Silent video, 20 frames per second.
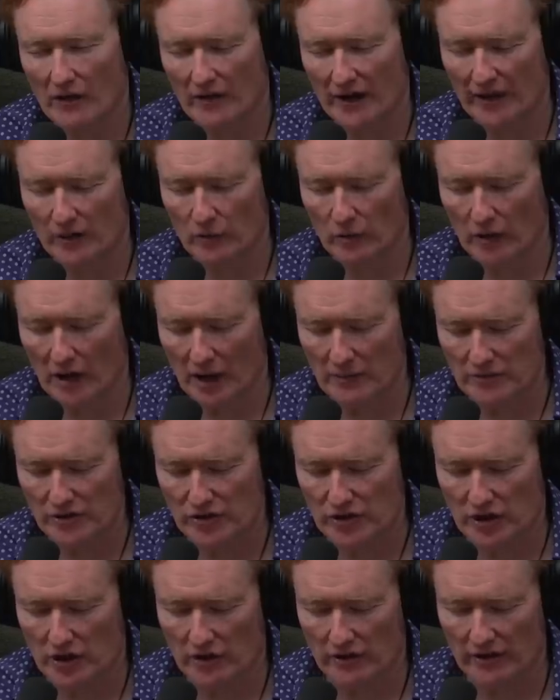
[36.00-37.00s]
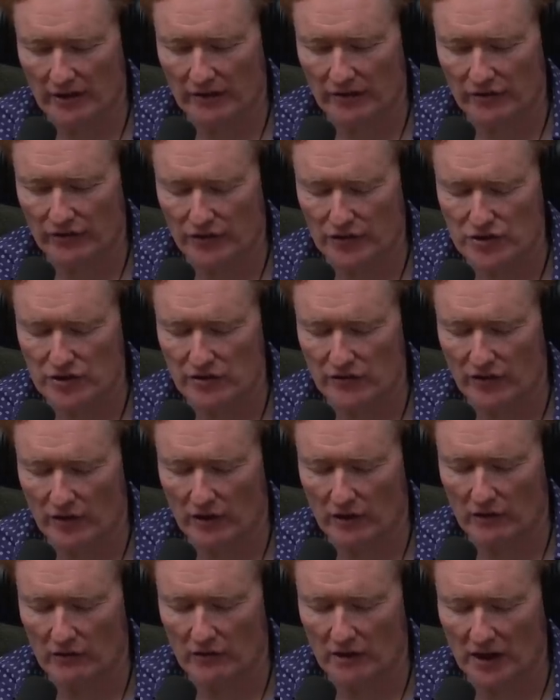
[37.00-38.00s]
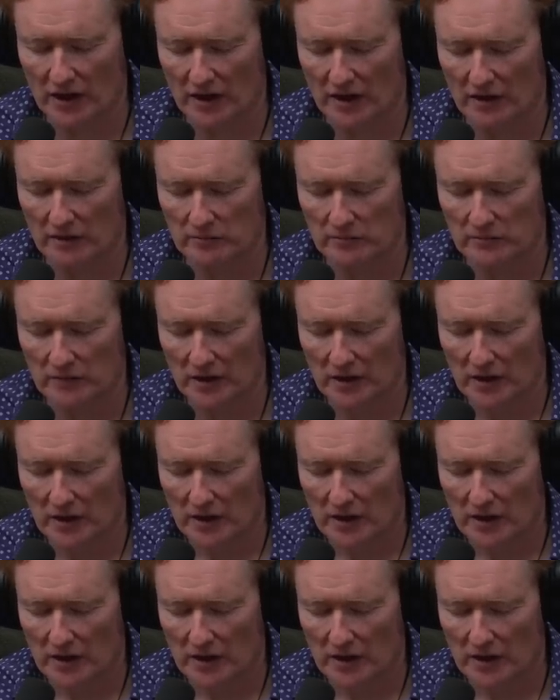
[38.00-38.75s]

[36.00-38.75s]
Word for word: right. Well, I'm just curious. First of all, um,